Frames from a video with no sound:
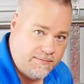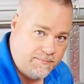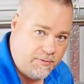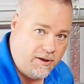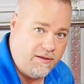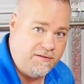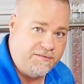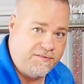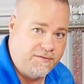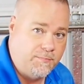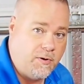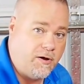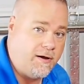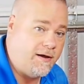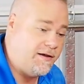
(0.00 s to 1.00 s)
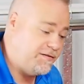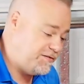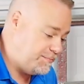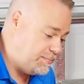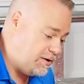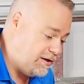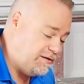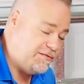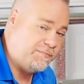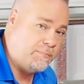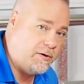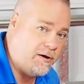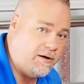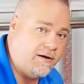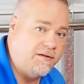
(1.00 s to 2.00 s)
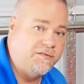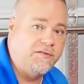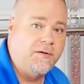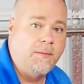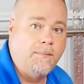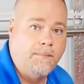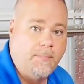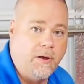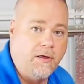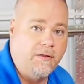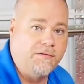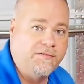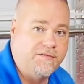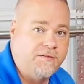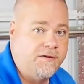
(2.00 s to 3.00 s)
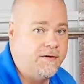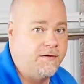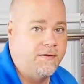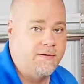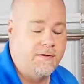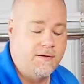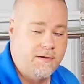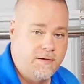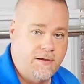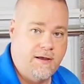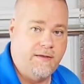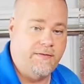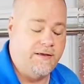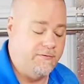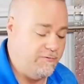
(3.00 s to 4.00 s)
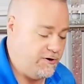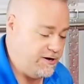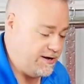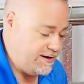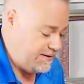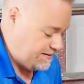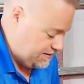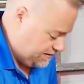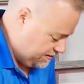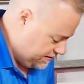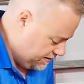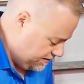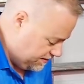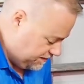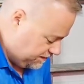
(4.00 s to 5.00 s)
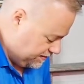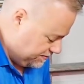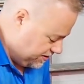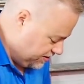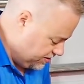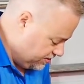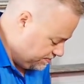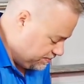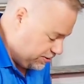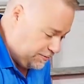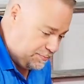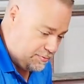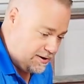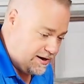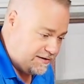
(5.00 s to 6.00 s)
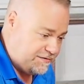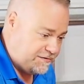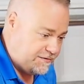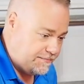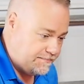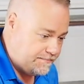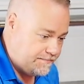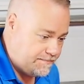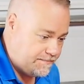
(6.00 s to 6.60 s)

Pulse, pause, pulse, pause, pulse, and then we're done. So I'm going to do both brakes,